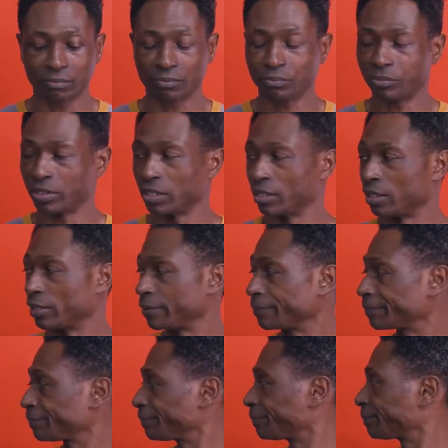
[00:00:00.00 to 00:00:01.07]
Pete?
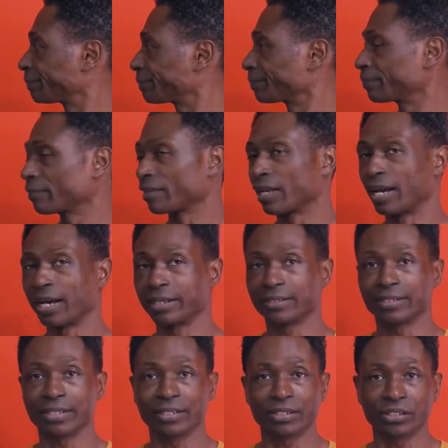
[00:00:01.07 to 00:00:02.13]
I
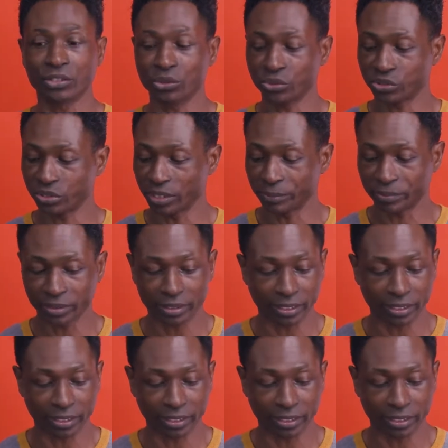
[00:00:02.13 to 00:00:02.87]
tell you something